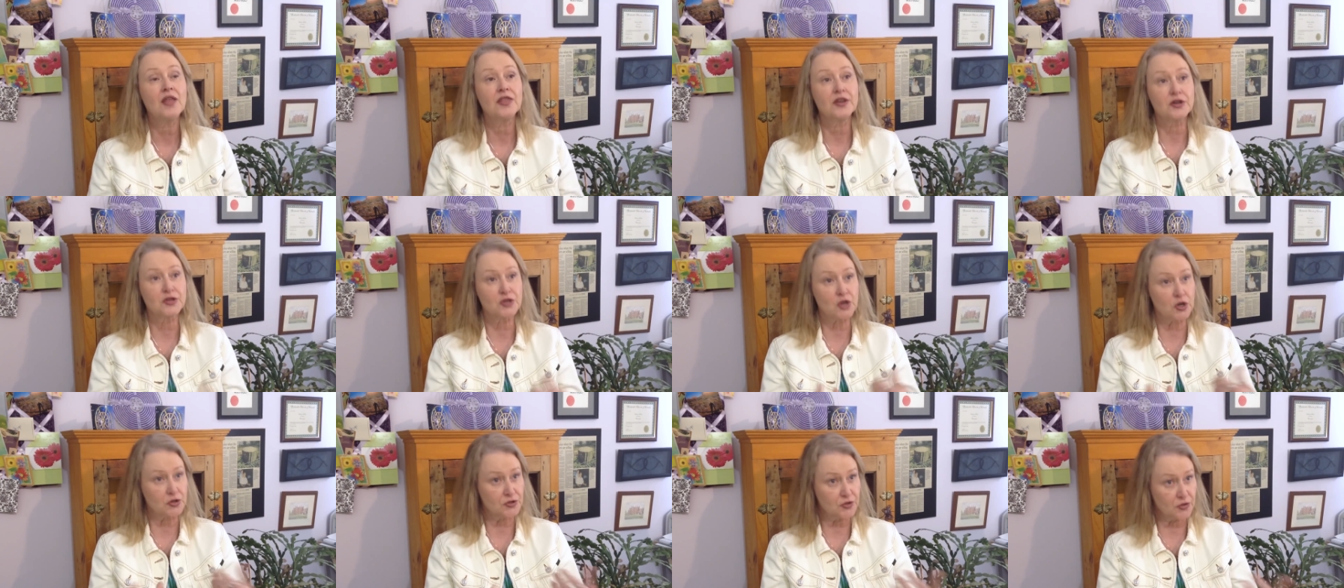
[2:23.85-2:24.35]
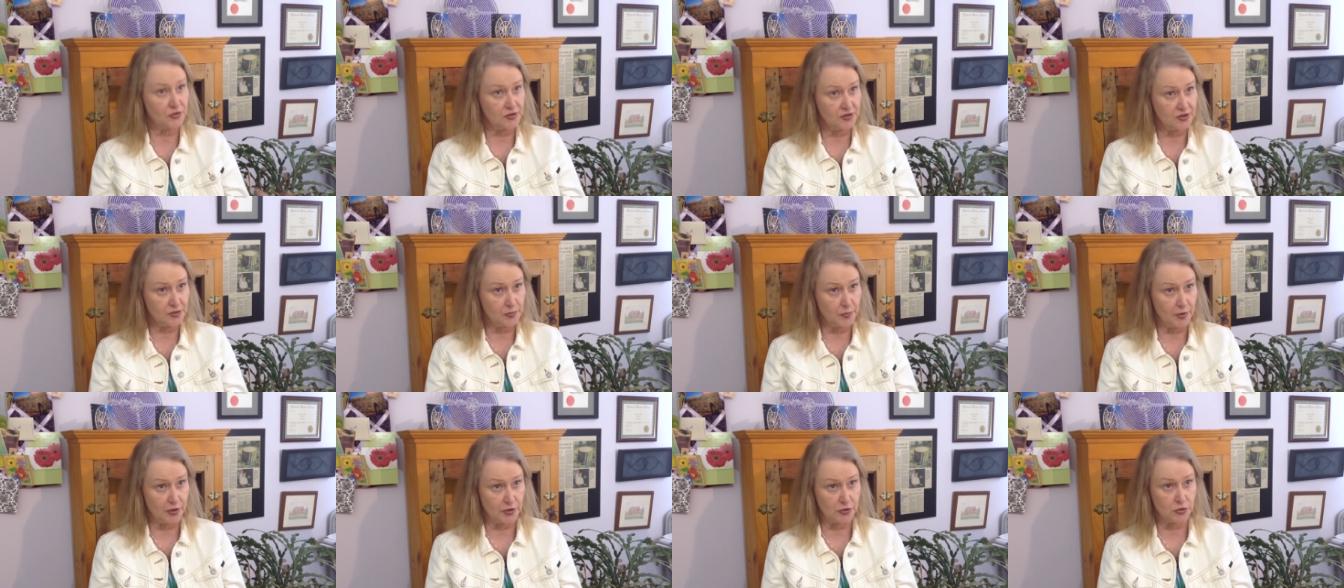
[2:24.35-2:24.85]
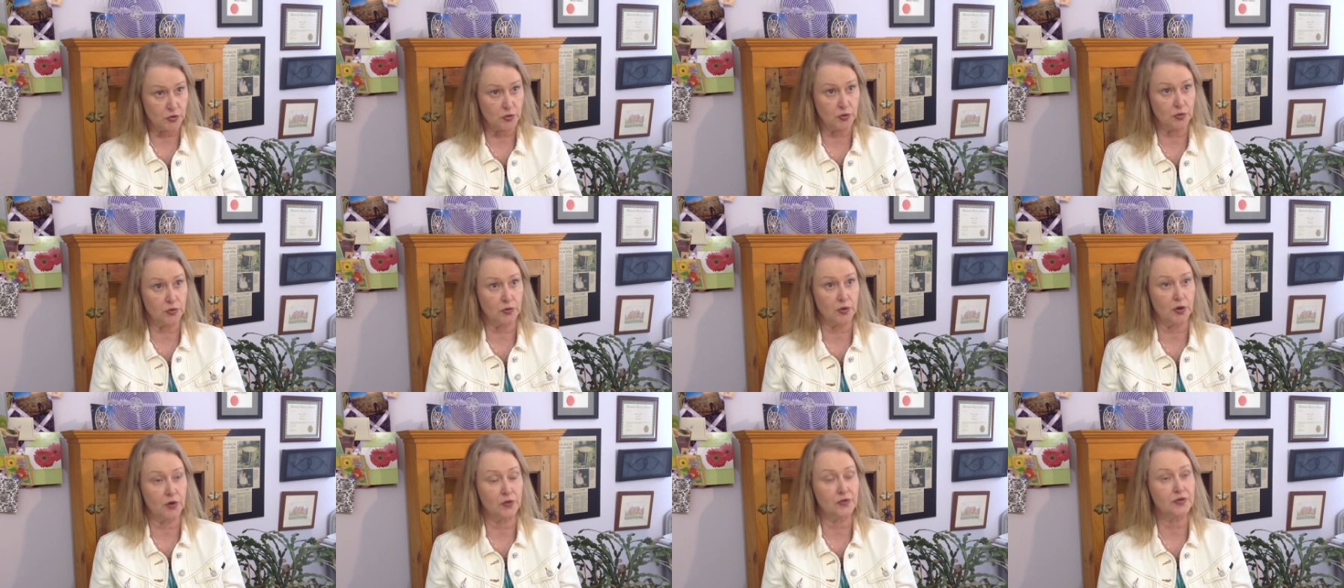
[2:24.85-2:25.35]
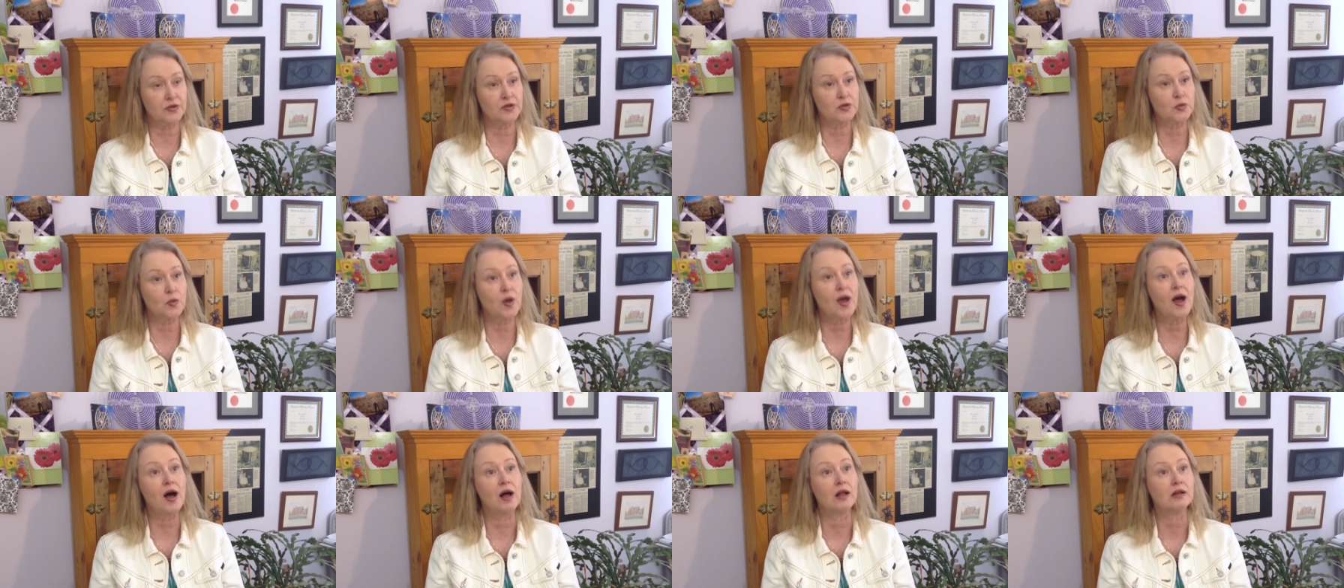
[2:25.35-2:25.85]
There's also the spiritual growth
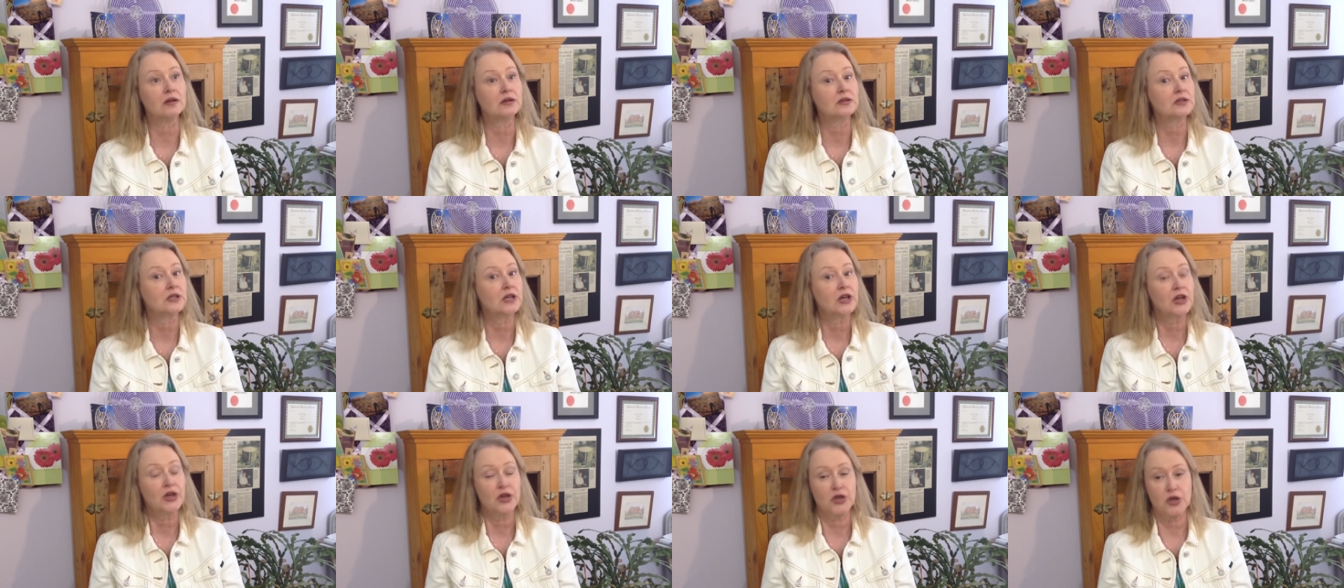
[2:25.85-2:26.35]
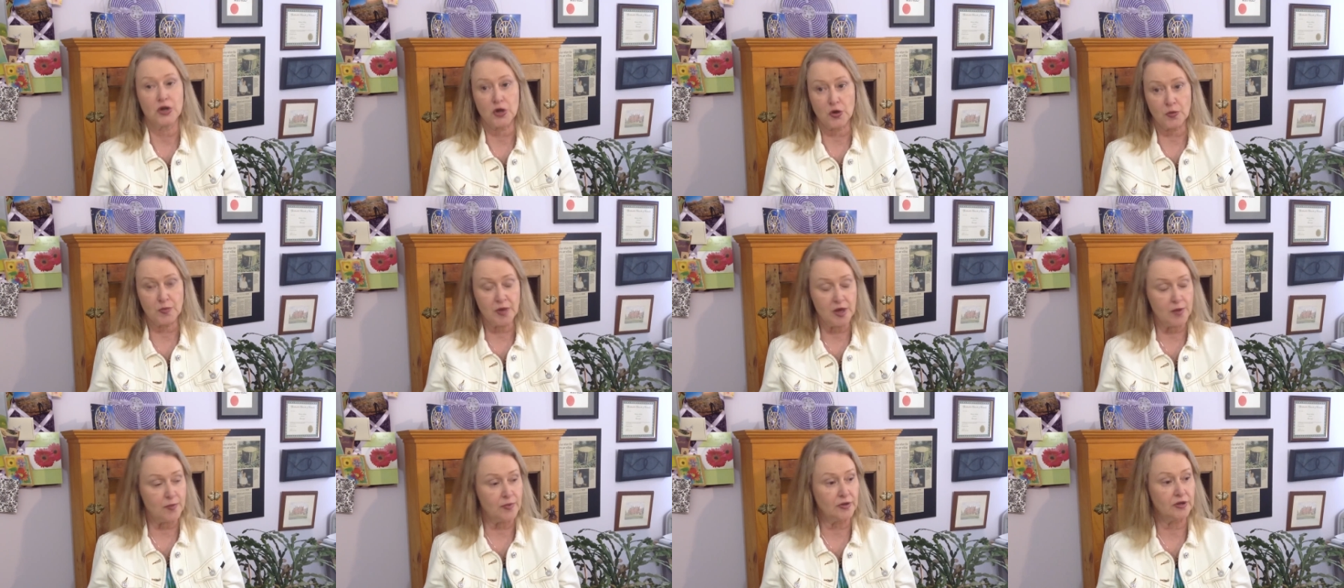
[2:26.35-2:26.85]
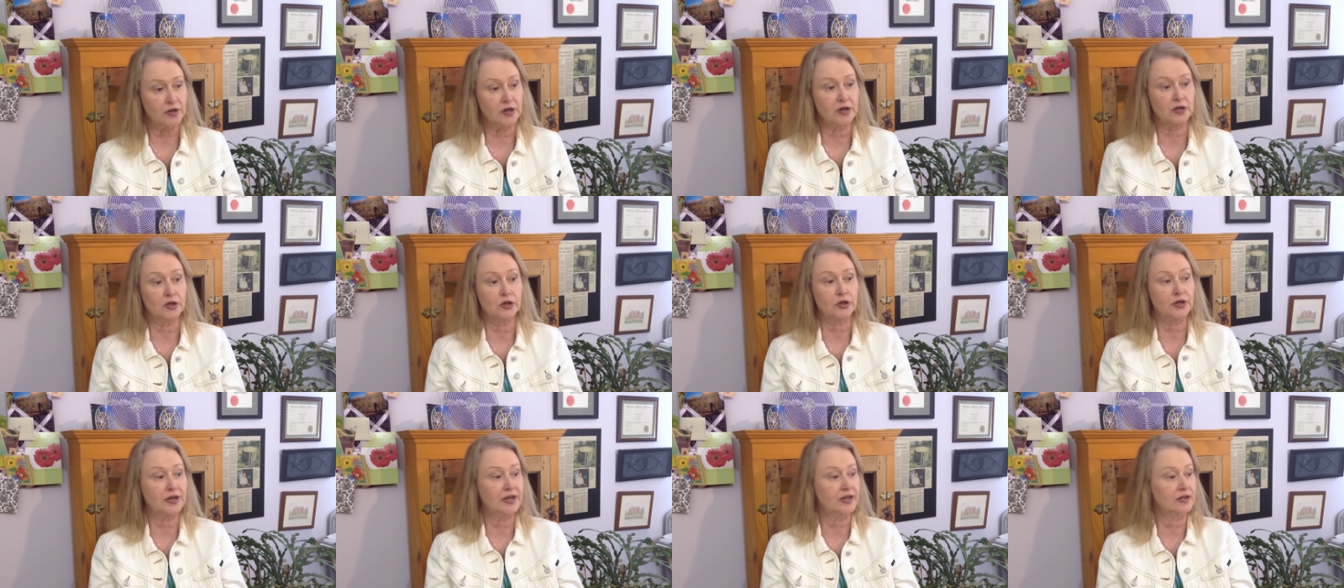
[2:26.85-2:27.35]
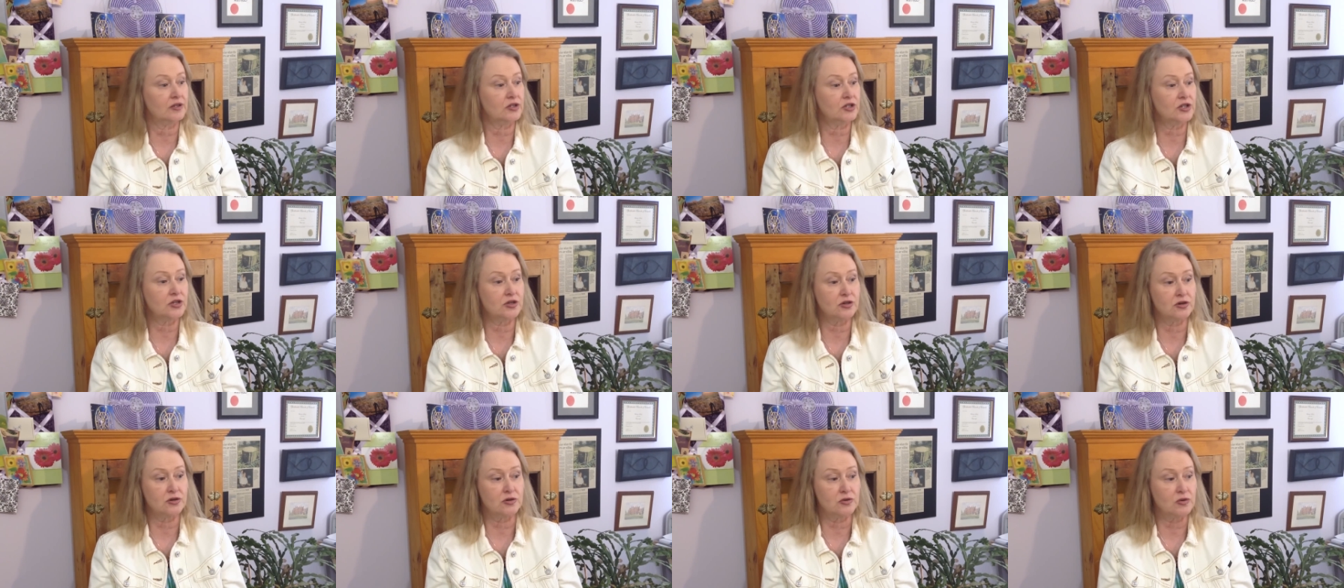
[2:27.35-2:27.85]
as well. You know, people are looking
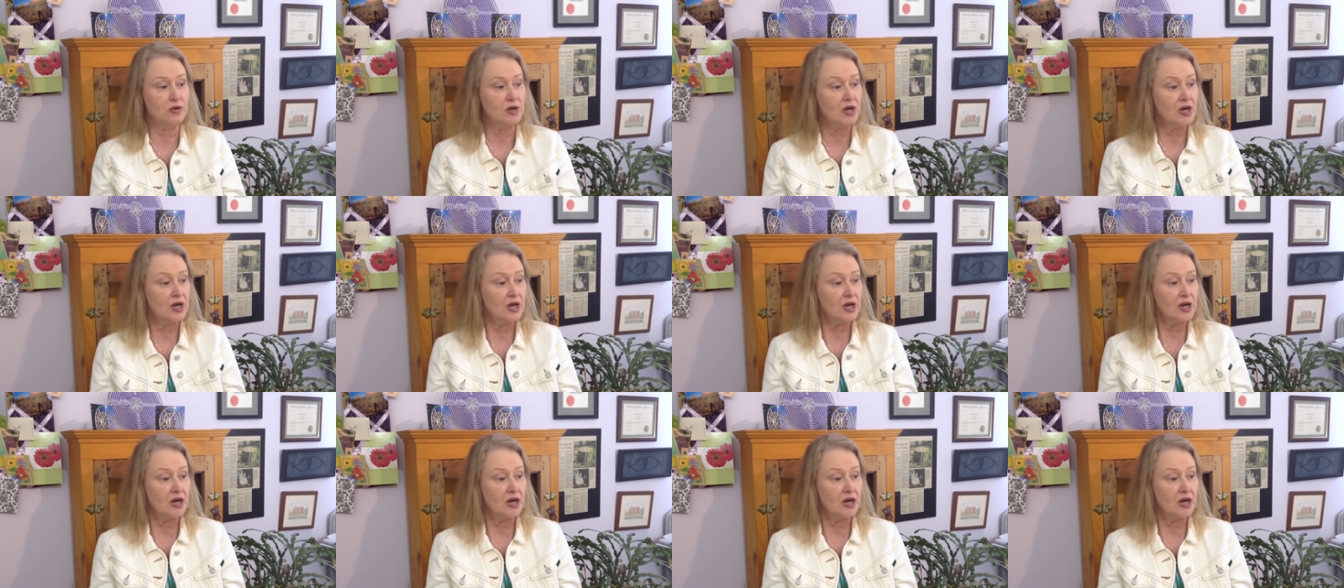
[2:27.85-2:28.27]
to